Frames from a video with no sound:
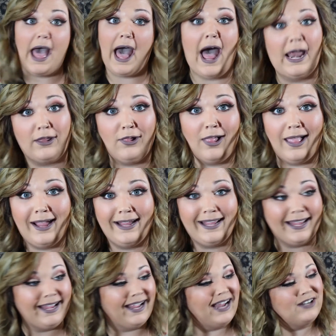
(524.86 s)
I don't like
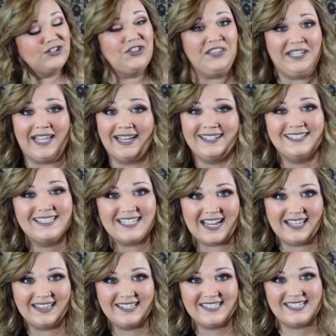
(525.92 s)
it. I don't think any
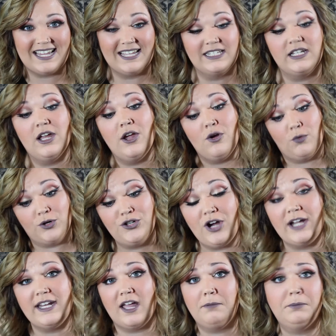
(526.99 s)
stylist does. We're
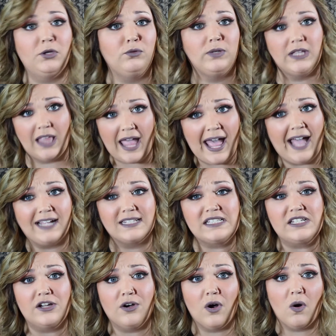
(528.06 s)
trying to help you relax.
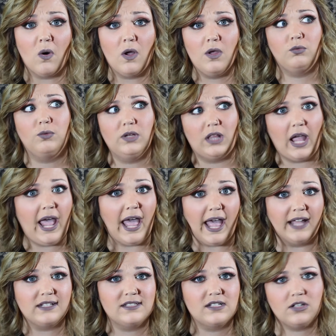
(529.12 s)
So
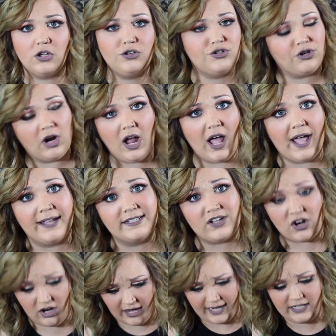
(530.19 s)
relax, close your eyes.
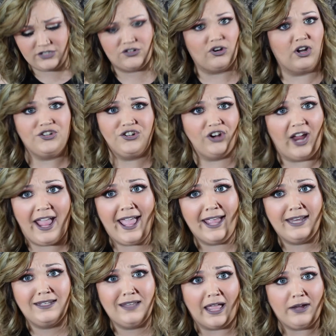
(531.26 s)
Our hands are on your
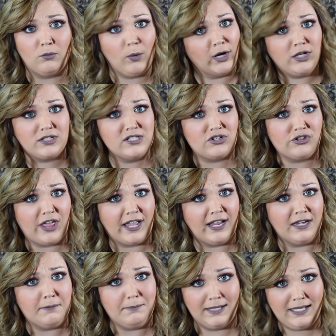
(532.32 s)
head. Like, where else are they
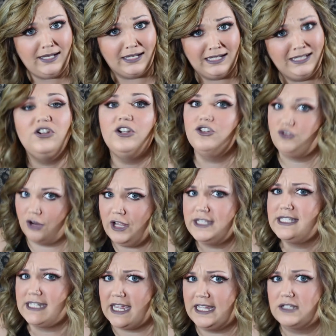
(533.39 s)
gonna be? You can
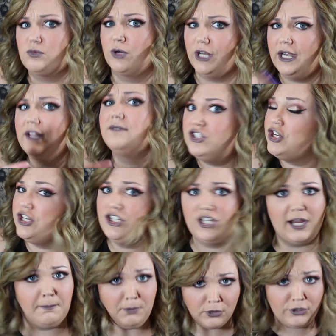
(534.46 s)
trust us. We're gonna just
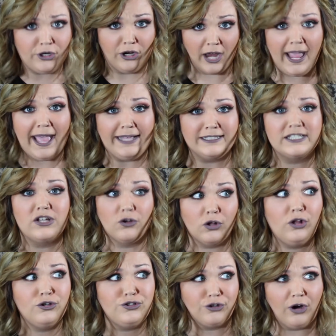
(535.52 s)
shampoo your head. So
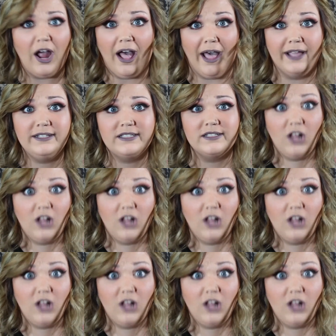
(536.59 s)
close your eyes.